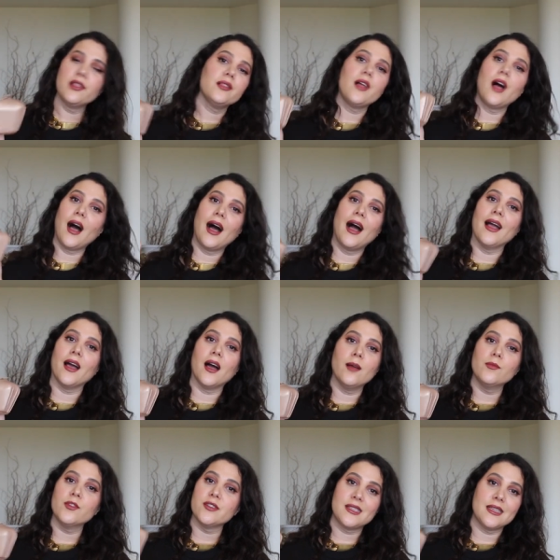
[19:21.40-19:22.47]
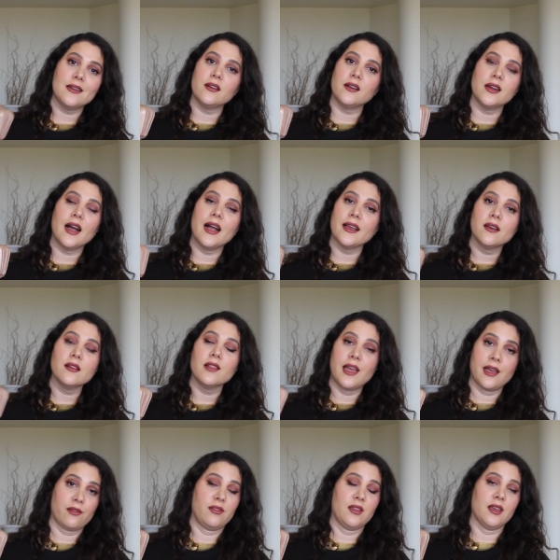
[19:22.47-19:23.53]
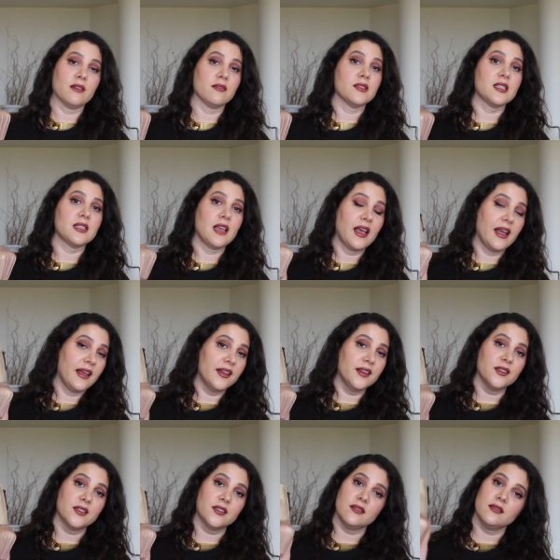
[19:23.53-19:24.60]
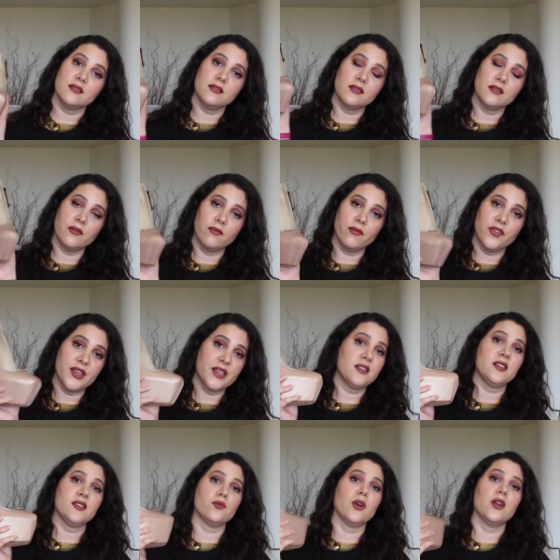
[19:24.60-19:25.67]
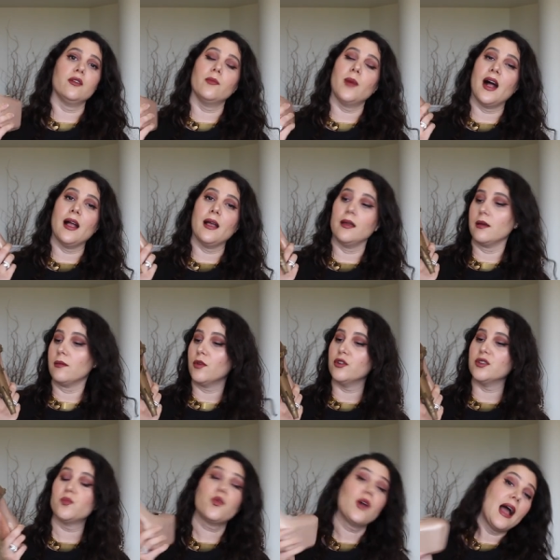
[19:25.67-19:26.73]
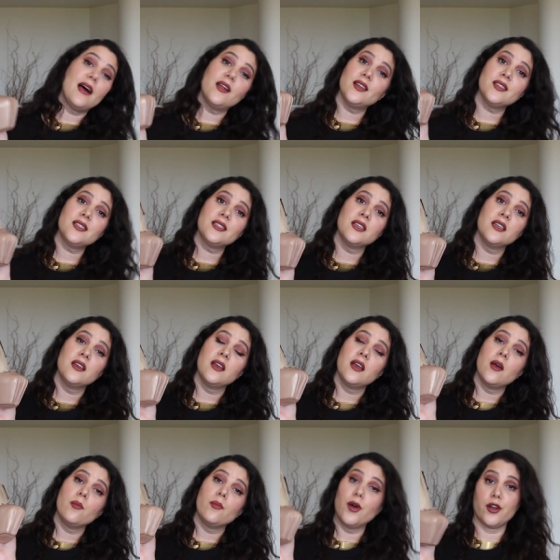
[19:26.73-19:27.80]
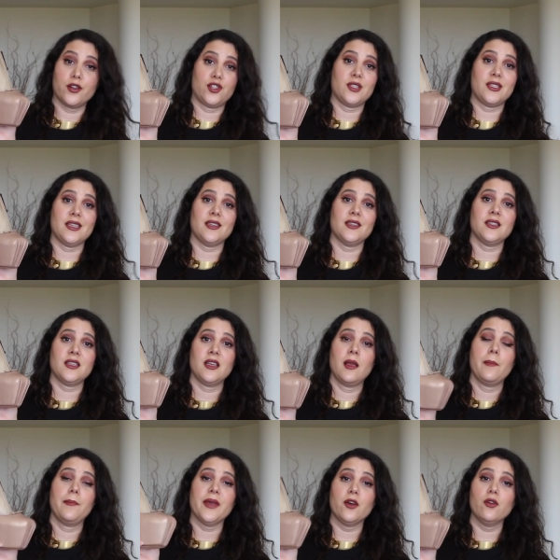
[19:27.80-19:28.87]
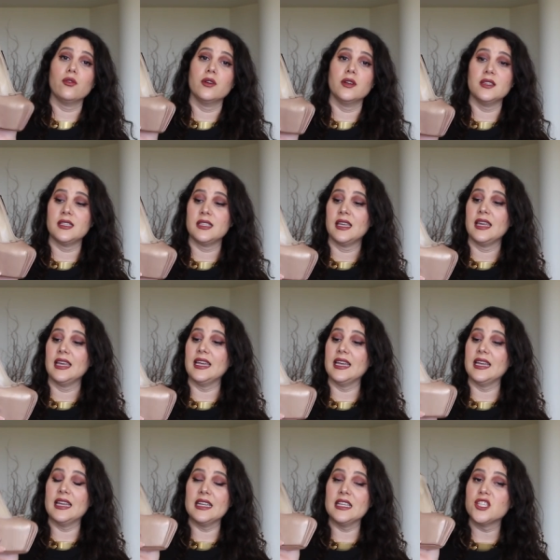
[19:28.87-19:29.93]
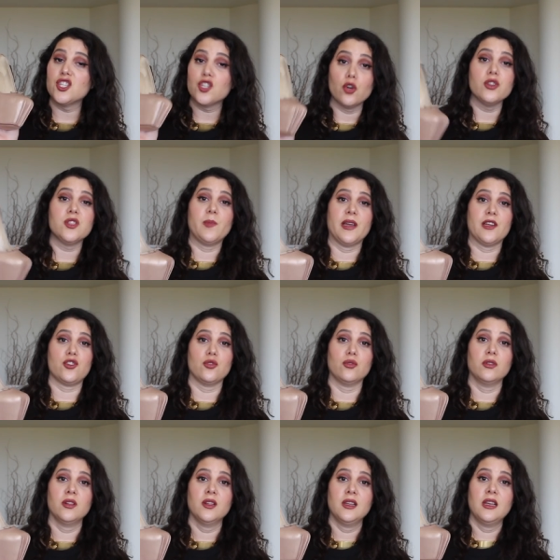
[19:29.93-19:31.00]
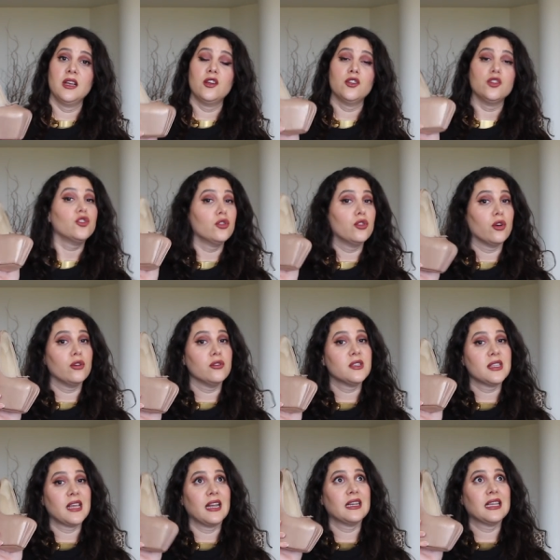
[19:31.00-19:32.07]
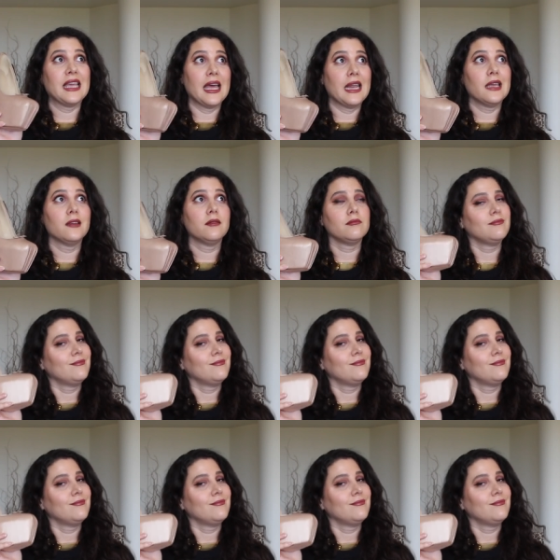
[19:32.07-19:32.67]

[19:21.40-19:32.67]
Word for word: hi, I'm Lucinda and I collect things, and this is one of my most proudest purchases because it is so special to those that get it.